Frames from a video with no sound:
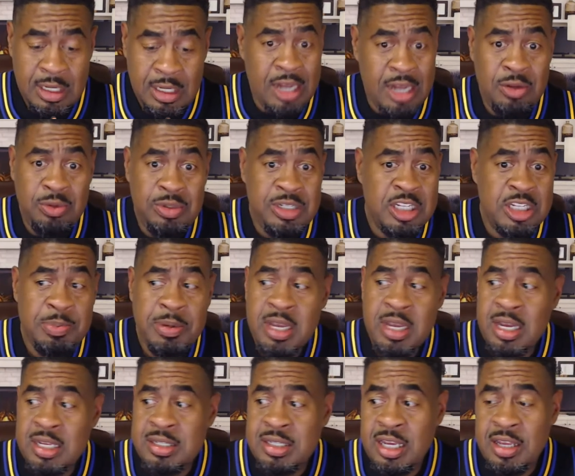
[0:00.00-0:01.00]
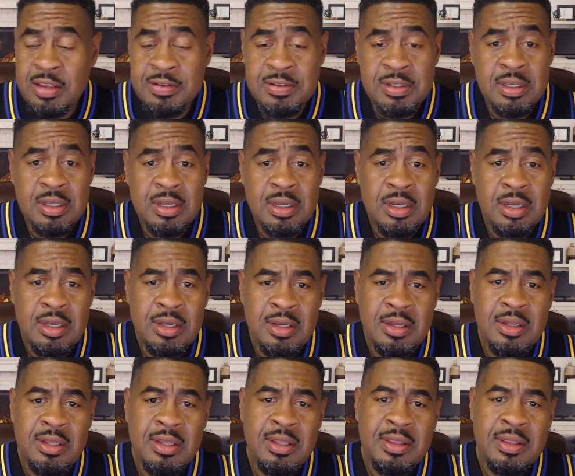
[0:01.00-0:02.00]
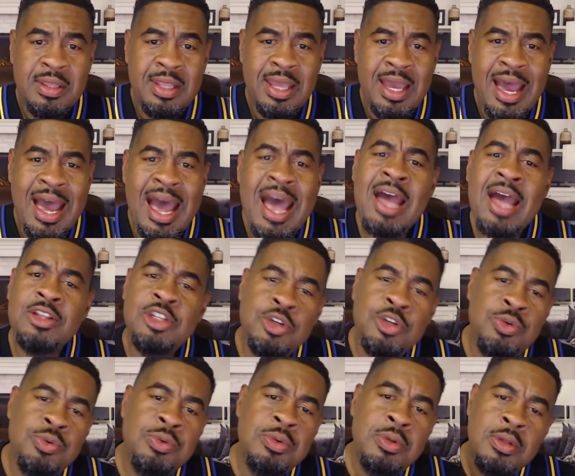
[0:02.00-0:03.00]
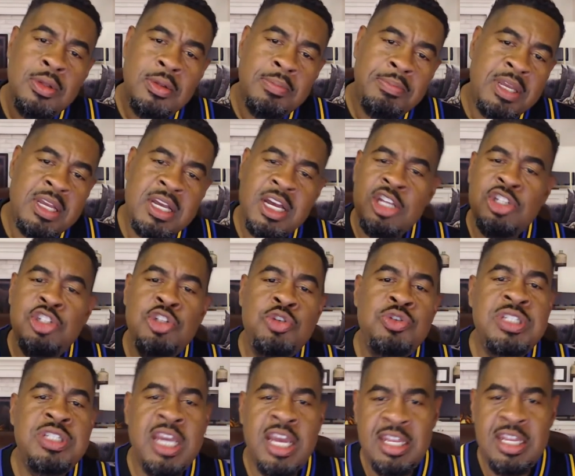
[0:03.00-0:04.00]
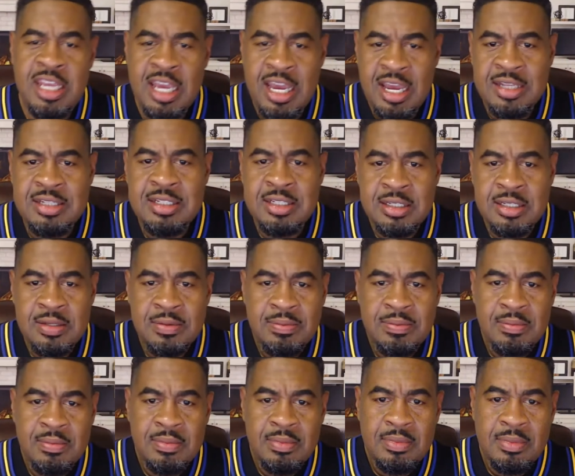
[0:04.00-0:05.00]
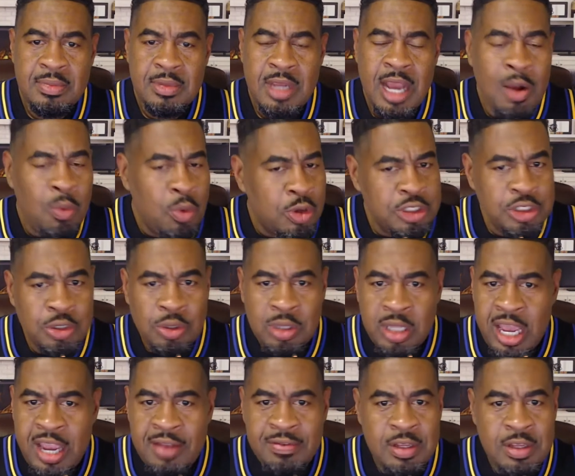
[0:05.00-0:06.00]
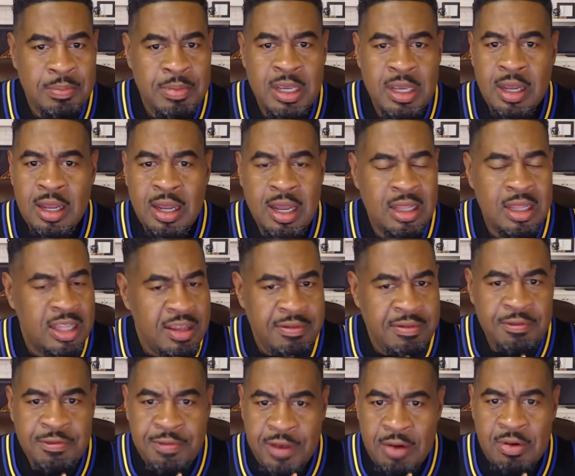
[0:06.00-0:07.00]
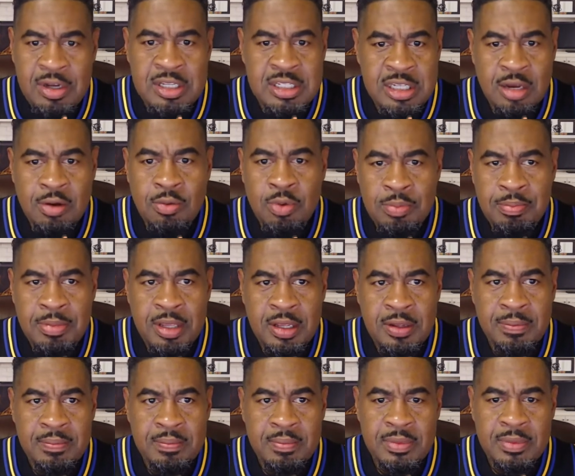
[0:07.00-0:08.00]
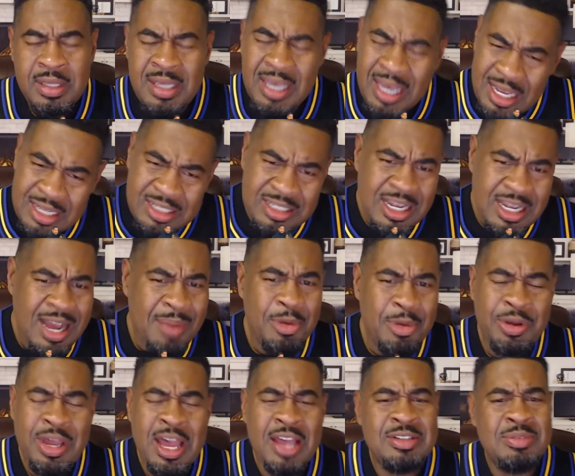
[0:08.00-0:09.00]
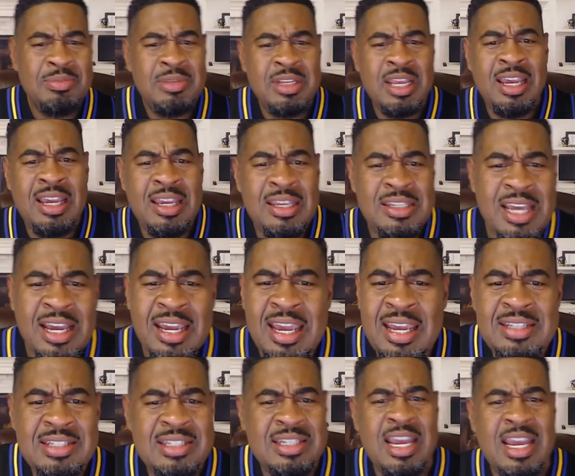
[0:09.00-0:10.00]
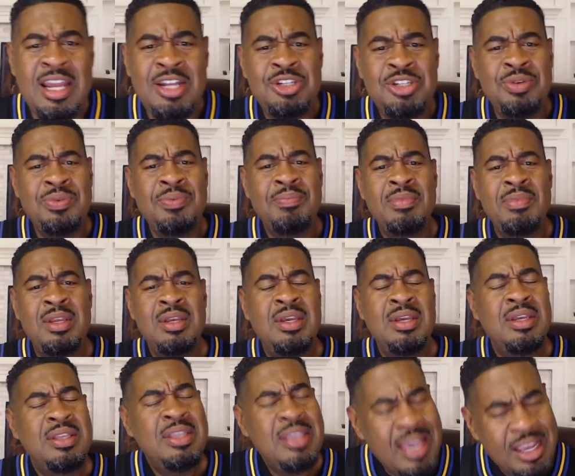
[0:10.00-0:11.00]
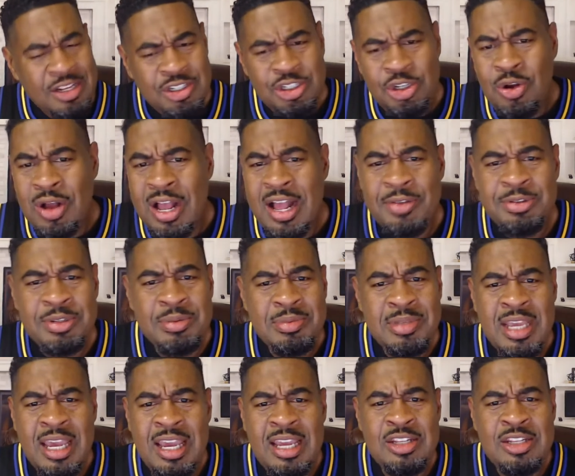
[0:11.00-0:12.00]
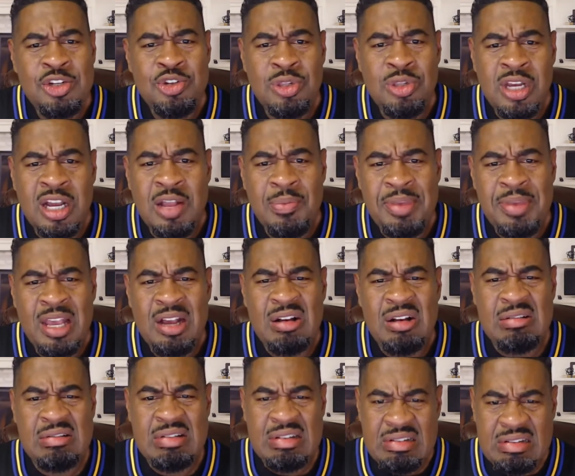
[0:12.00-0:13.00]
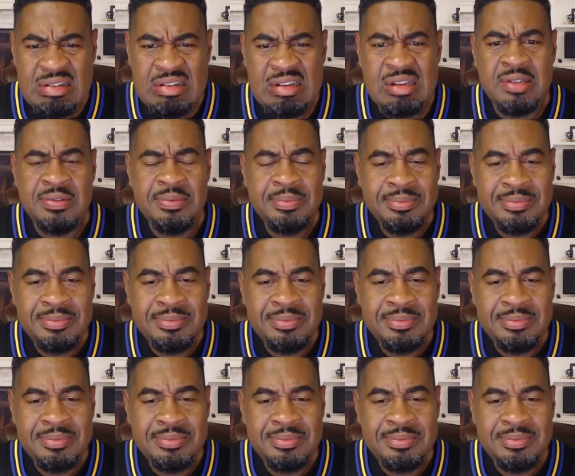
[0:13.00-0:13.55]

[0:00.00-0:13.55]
I do just because gifts. I do because you said yes. I want your life to be a living fairy tale with me. Yes, I'm going to have some days I can't stand you. Yes, you're going to have some days that you look at me and go, ugh.